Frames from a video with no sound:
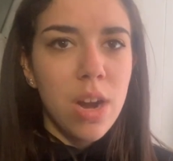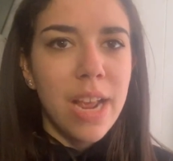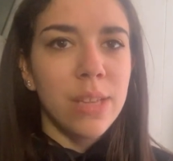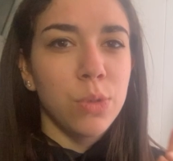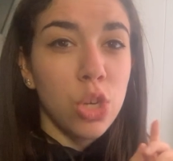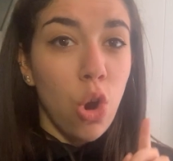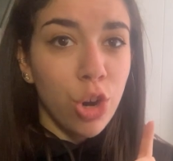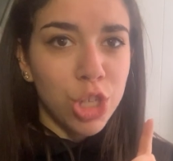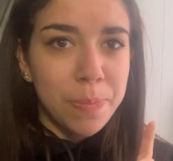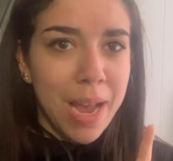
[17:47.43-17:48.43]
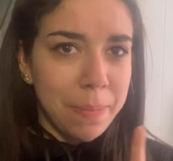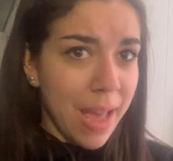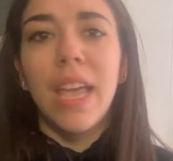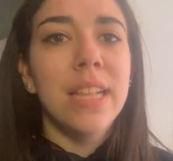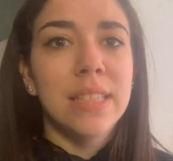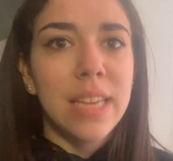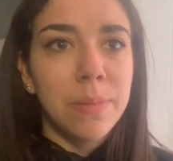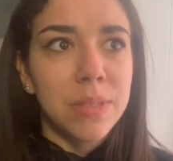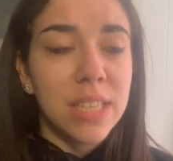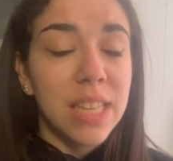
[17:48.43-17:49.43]
and there was an orange backpack, and Sam
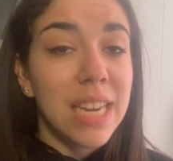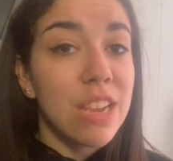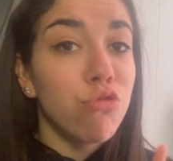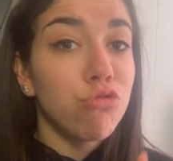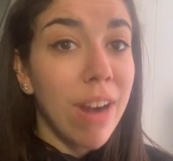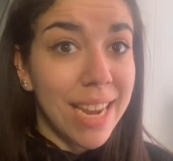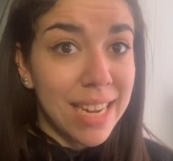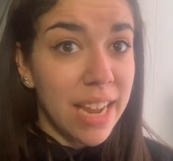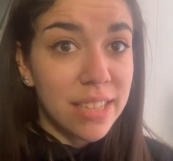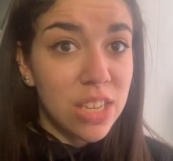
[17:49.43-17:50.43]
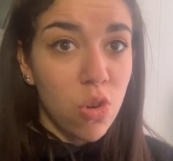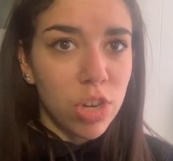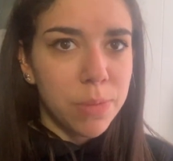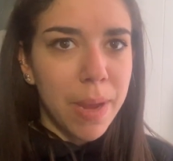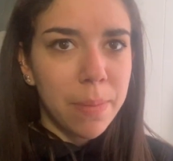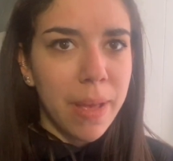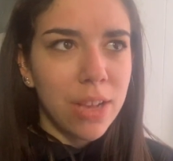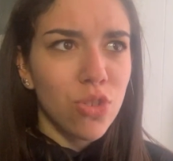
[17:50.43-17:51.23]
says that he recognized the orange backpack.